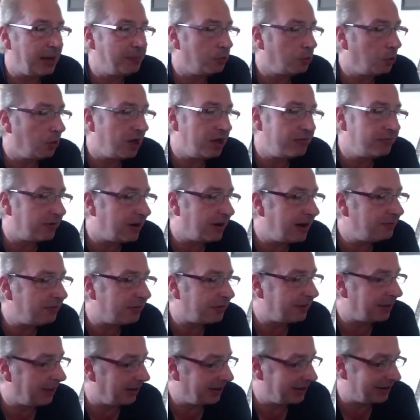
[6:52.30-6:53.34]
all over
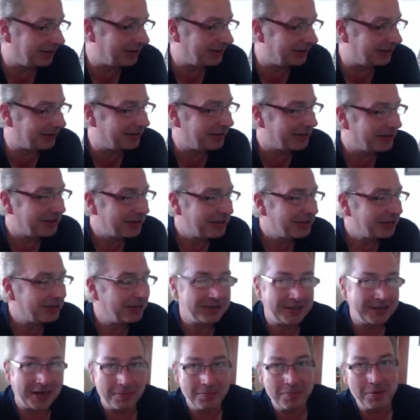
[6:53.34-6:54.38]
everything
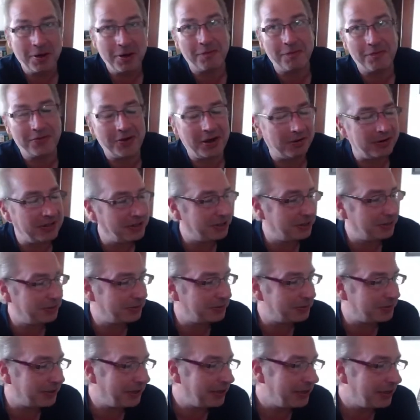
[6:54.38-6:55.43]
because I'm not very
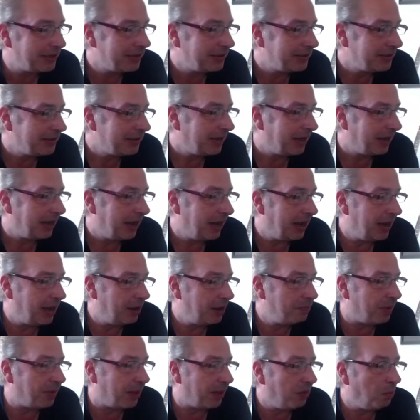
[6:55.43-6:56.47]
choosy.
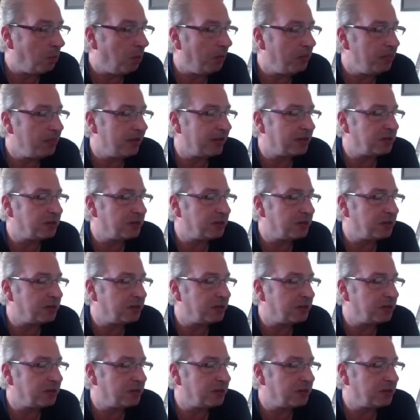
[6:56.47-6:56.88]
And the one that's